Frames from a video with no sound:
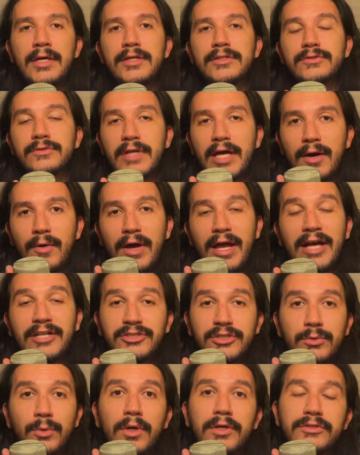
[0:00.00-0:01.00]
So now I
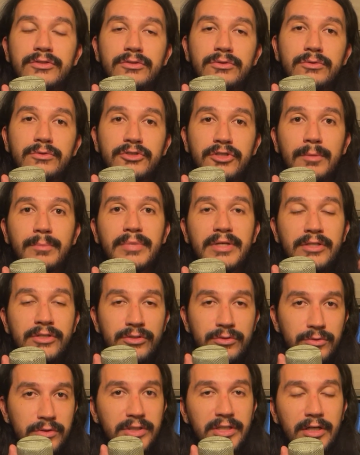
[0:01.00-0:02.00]
actually want to jump
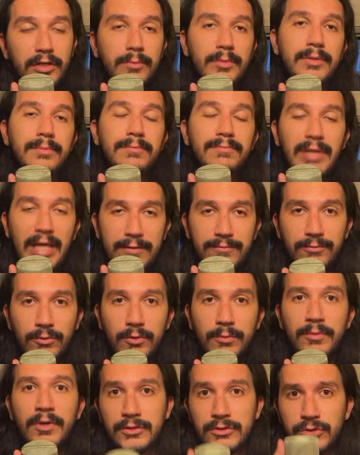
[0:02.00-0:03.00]
into the Dinnerbee platform